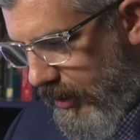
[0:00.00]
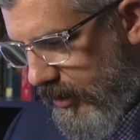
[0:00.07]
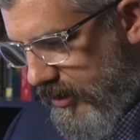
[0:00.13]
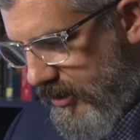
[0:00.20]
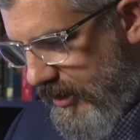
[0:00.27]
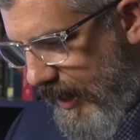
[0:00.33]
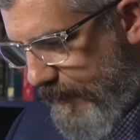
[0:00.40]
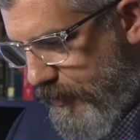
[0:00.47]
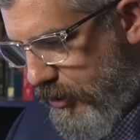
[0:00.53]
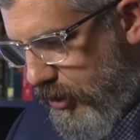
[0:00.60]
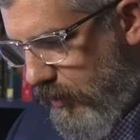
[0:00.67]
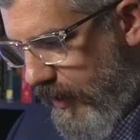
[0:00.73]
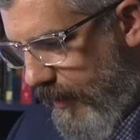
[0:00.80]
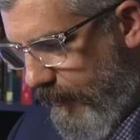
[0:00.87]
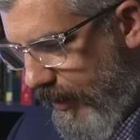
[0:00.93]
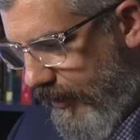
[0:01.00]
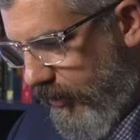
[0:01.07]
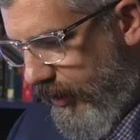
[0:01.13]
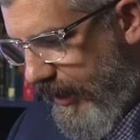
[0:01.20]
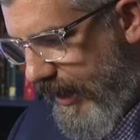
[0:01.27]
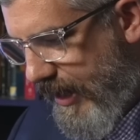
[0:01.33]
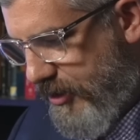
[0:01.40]
Steps to him, like
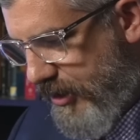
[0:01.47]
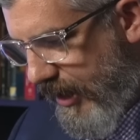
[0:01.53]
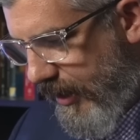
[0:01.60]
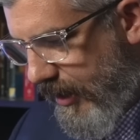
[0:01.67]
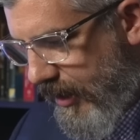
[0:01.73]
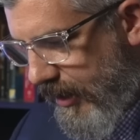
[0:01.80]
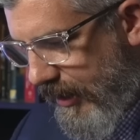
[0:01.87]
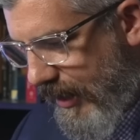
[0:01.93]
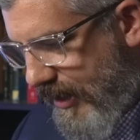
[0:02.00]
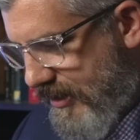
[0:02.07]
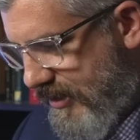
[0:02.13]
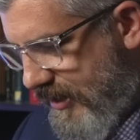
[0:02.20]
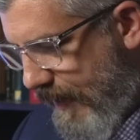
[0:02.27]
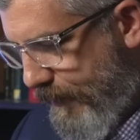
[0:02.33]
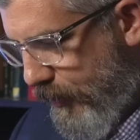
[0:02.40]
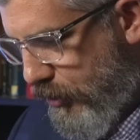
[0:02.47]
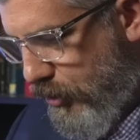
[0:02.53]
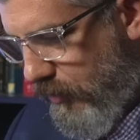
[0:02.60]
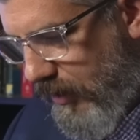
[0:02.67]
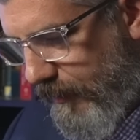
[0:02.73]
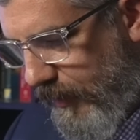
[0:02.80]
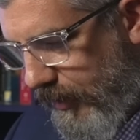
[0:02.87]
look at AJ, kind of stepping
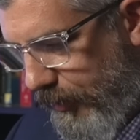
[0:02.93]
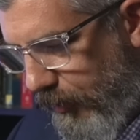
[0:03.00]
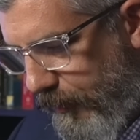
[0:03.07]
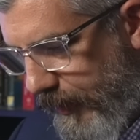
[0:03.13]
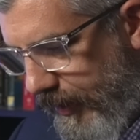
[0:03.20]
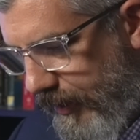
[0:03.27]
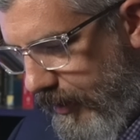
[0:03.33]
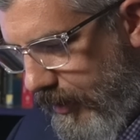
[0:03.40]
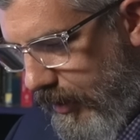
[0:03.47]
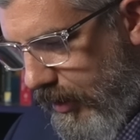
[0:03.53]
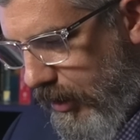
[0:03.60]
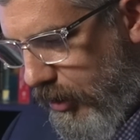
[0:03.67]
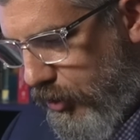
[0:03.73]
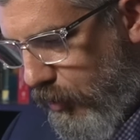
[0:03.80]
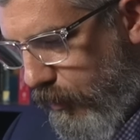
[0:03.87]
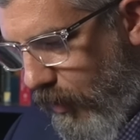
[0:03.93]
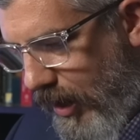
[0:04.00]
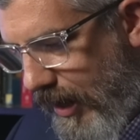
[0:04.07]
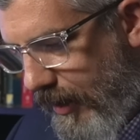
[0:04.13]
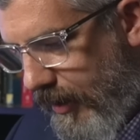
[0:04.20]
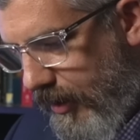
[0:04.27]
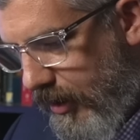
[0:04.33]
to him a little bit.
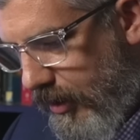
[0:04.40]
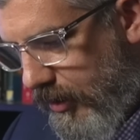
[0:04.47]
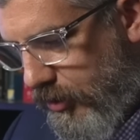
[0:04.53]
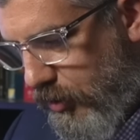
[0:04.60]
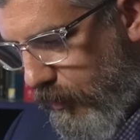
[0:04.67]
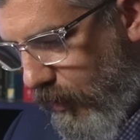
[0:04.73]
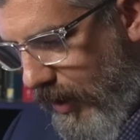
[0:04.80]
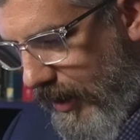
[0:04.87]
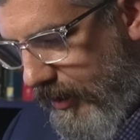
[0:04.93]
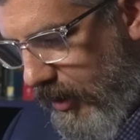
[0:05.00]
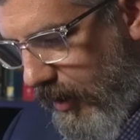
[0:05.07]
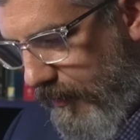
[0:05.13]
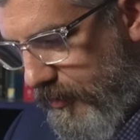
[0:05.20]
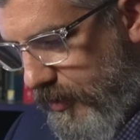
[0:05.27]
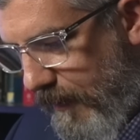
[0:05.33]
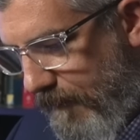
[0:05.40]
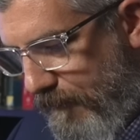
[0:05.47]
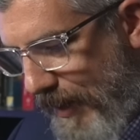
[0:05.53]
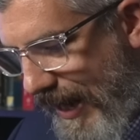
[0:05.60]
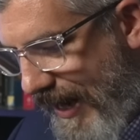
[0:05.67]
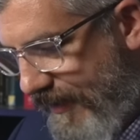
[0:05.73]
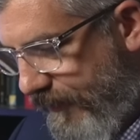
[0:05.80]
Dubois comes
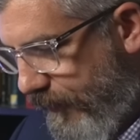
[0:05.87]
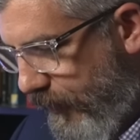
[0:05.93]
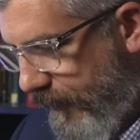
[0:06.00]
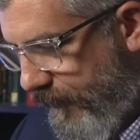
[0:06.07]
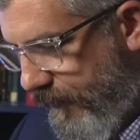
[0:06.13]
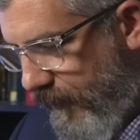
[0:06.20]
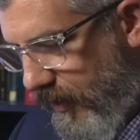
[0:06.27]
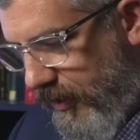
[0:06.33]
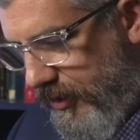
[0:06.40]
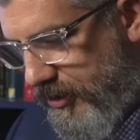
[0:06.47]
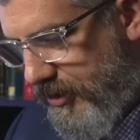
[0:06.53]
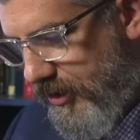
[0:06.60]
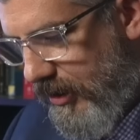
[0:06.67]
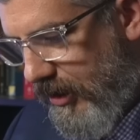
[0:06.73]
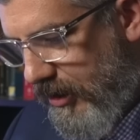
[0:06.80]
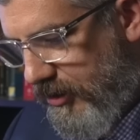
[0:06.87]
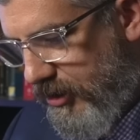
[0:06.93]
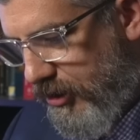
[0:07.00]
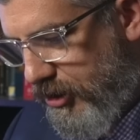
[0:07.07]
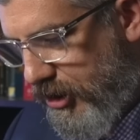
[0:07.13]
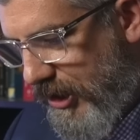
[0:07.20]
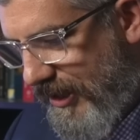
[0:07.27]
back foot first
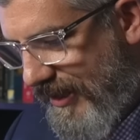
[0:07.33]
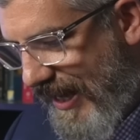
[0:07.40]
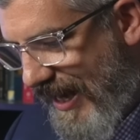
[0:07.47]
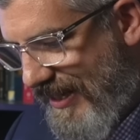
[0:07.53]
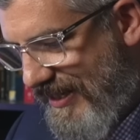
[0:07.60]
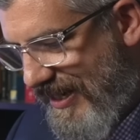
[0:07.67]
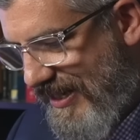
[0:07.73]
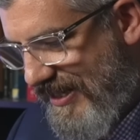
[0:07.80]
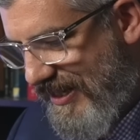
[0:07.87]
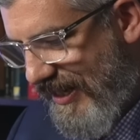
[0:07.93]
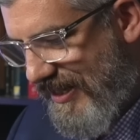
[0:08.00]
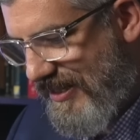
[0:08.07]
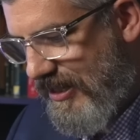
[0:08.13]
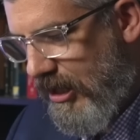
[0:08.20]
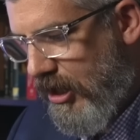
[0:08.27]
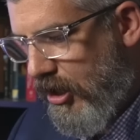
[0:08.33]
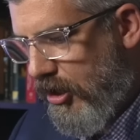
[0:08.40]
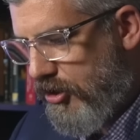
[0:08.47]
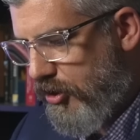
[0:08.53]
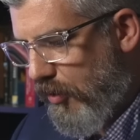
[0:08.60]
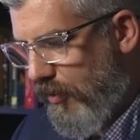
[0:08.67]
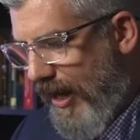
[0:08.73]
to cheat that distance.
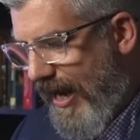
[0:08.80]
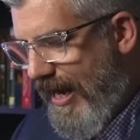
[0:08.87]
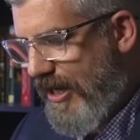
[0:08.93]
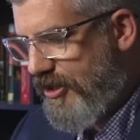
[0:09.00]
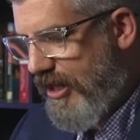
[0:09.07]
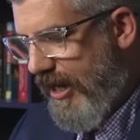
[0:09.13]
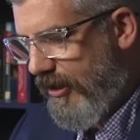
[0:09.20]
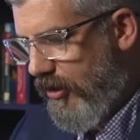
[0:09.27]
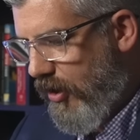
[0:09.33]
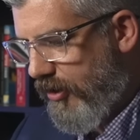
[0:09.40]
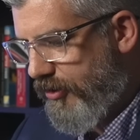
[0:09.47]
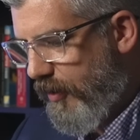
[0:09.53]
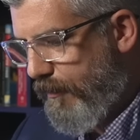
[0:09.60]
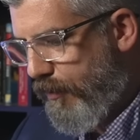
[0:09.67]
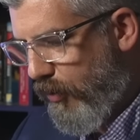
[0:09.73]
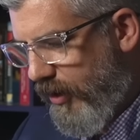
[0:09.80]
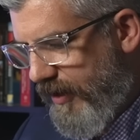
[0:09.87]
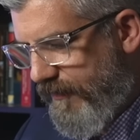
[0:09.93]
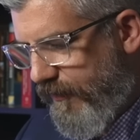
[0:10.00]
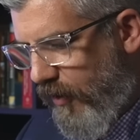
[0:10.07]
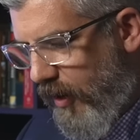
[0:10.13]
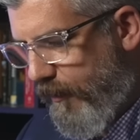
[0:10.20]
So AJ, look, they're pretty
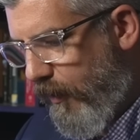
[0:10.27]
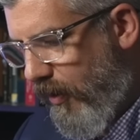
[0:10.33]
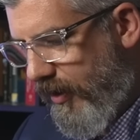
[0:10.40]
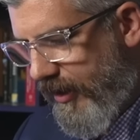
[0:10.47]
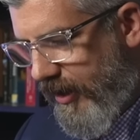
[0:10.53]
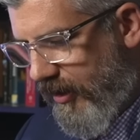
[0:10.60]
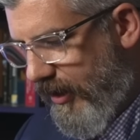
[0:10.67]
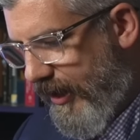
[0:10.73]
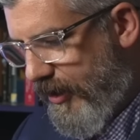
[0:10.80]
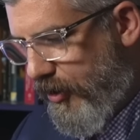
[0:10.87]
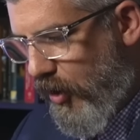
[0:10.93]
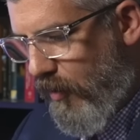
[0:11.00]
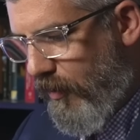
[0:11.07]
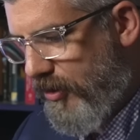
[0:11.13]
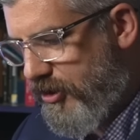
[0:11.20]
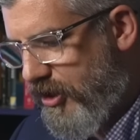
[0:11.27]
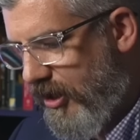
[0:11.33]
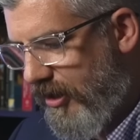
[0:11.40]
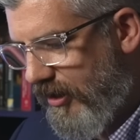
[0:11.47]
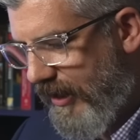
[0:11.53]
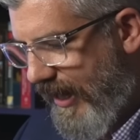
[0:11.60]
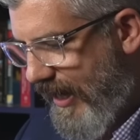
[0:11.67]
far apart here, like no one's
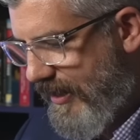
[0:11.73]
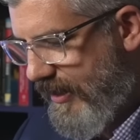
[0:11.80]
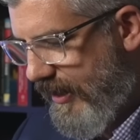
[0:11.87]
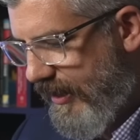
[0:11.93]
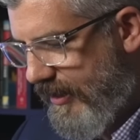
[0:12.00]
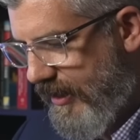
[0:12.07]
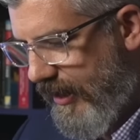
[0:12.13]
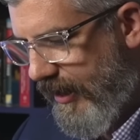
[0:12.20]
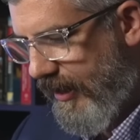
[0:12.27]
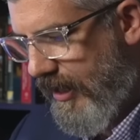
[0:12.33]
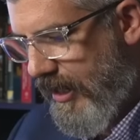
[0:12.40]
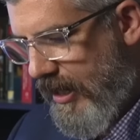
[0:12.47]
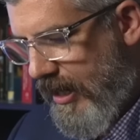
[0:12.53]
gonna land anything.